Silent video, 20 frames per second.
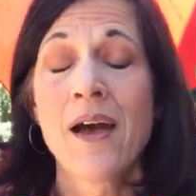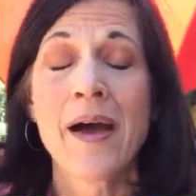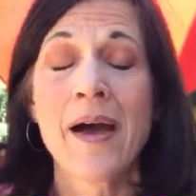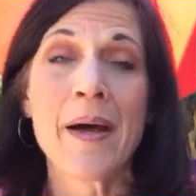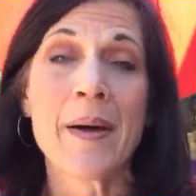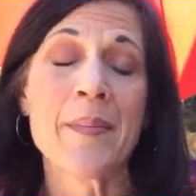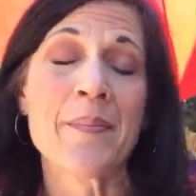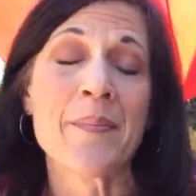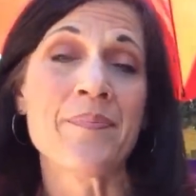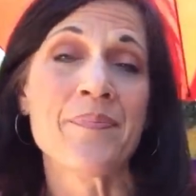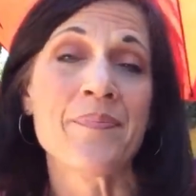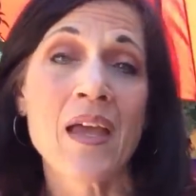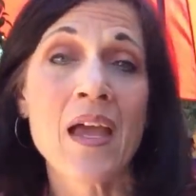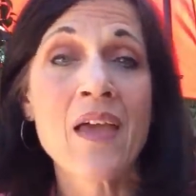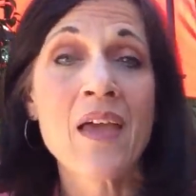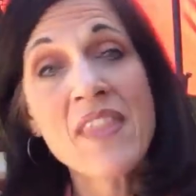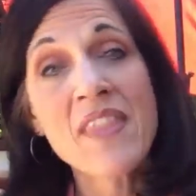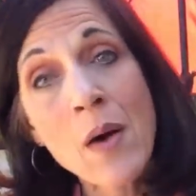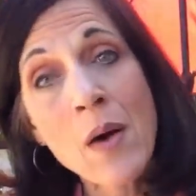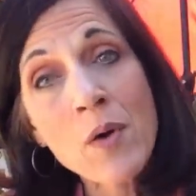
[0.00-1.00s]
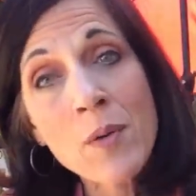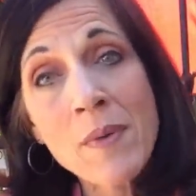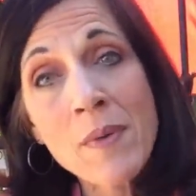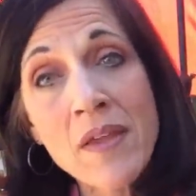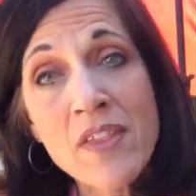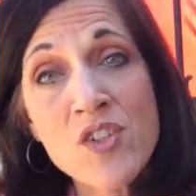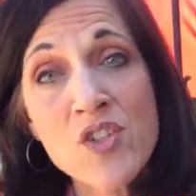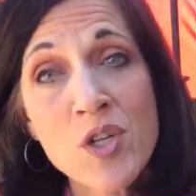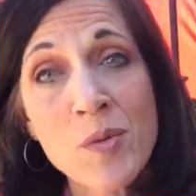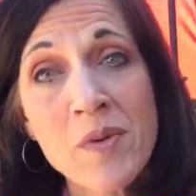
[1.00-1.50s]
Um, and that will
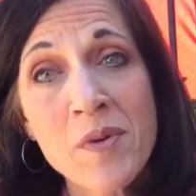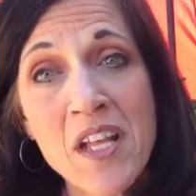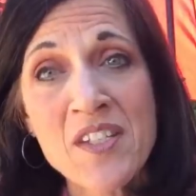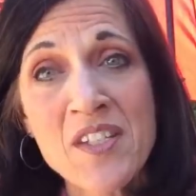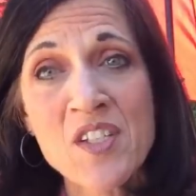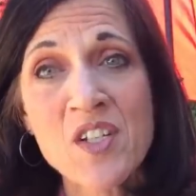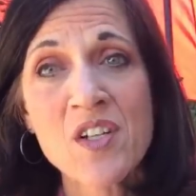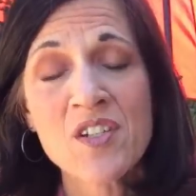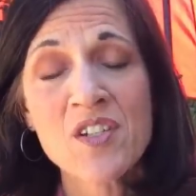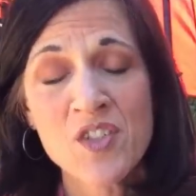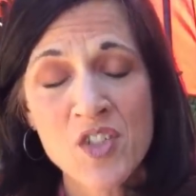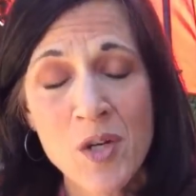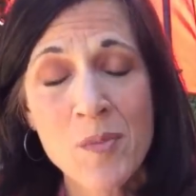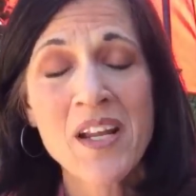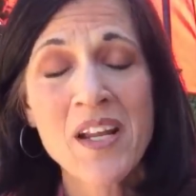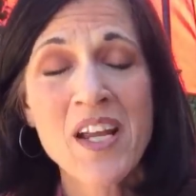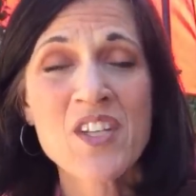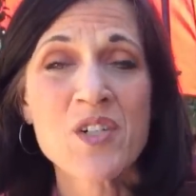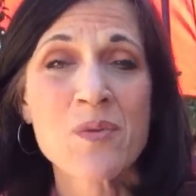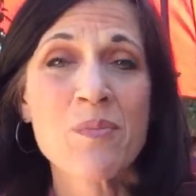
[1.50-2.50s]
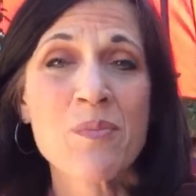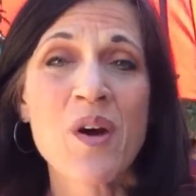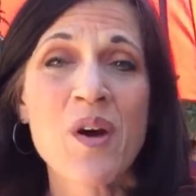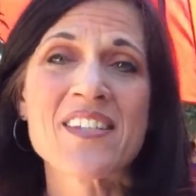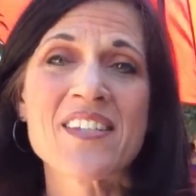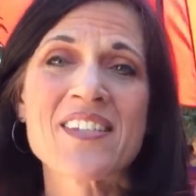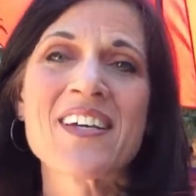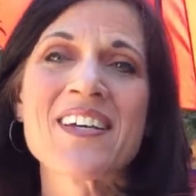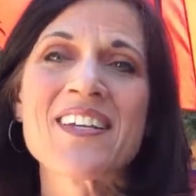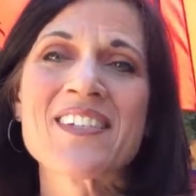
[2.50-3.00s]
make the germination, germination
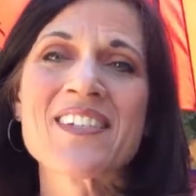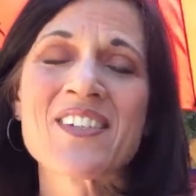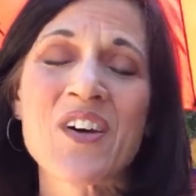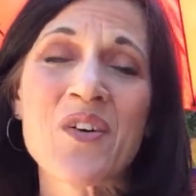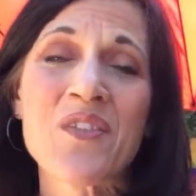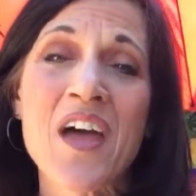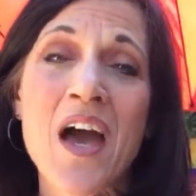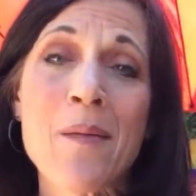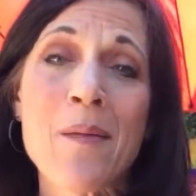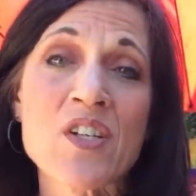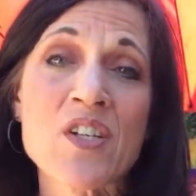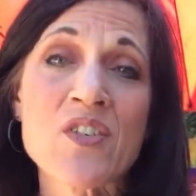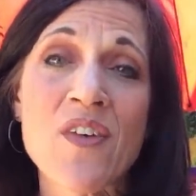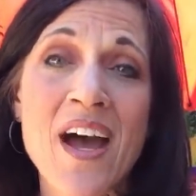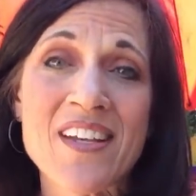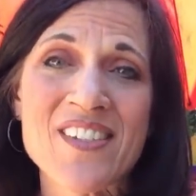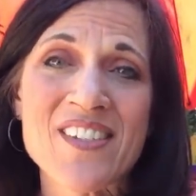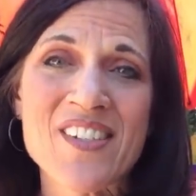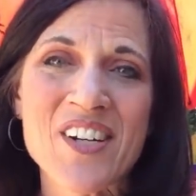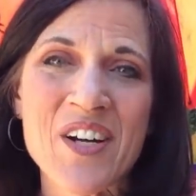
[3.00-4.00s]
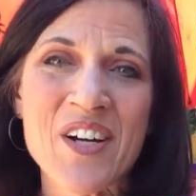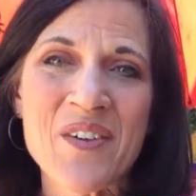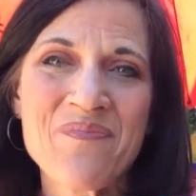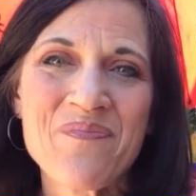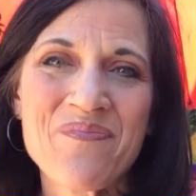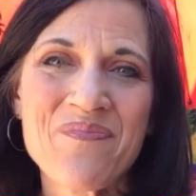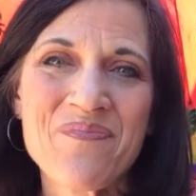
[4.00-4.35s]
process go that much faster.